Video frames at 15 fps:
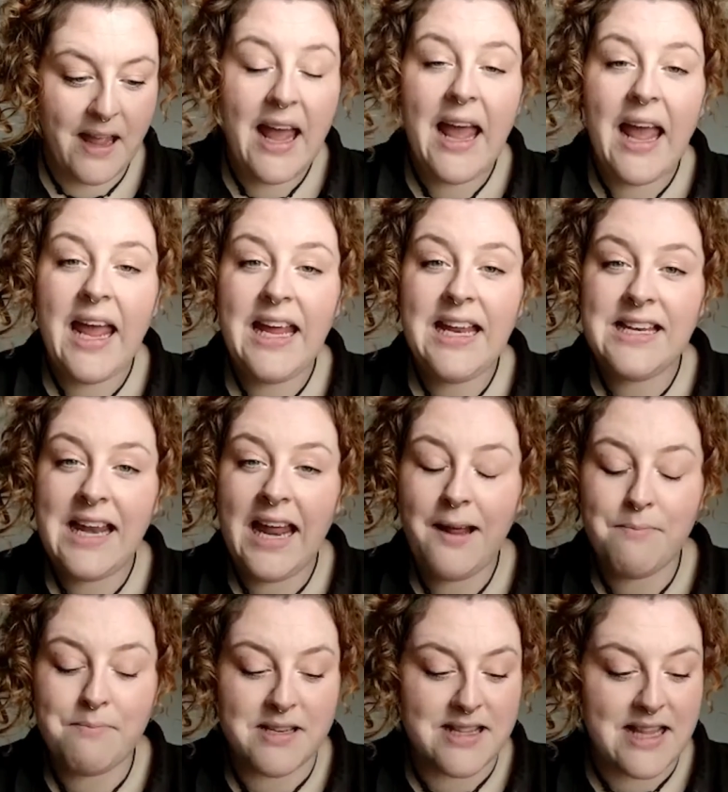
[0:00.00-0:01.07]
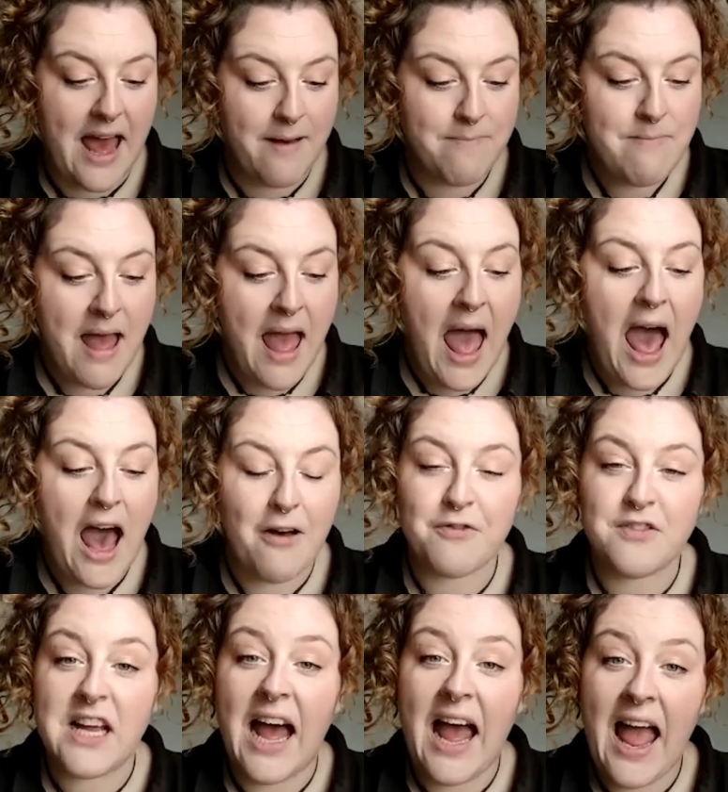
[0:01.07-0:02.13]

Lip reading: He named them after